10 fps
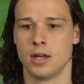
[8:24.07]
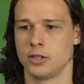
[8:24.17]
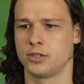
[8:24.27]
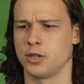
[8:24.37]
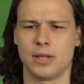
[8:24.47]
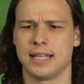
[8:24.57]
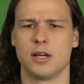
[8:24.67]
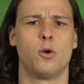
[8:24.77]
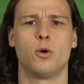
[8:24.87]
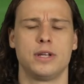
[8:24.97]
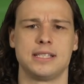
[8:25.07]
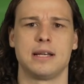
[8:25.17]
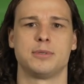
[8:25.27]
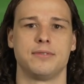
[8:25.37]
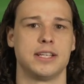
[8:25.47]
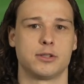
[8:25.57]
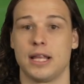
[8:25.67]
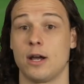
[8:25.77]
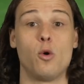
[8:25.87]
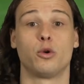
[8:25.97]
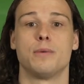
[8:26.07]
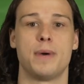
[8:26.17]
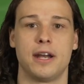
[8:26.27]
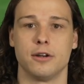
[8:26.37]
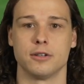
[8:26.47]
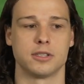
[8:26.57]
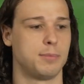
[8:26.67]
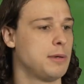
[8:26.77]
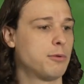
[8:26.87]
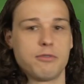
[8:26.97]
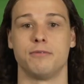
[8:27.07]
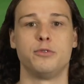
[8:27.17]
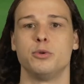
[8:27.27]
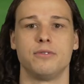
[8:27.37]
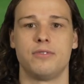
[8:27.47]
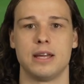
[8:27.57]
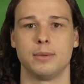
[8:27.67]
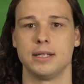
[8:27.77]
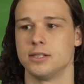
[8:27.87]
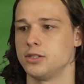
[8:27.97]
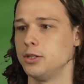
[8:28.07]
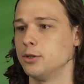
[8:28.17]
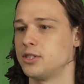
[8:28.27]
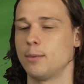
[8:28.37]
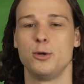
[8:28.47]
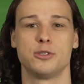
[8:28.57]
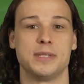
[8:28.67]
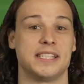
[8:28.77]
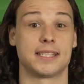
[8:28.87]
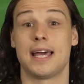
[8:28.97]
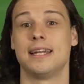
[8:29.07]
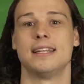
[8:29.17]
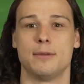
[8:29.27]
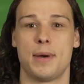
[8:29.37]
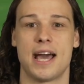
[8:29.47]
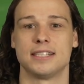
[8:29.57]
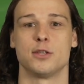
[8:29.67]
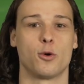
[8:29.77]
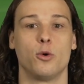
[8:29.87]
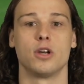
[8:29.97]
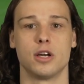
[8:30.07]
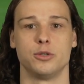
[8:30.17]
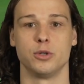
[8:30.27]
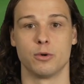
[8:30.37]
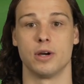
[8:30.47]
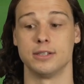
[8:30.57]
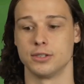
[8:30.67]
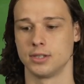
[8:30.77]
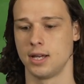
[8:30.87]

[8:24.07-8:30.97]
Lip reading: So like the old examples of this are like old competitors, people from feuding families, you know, someone who has been slighted in the past and they're holding on to a grudge.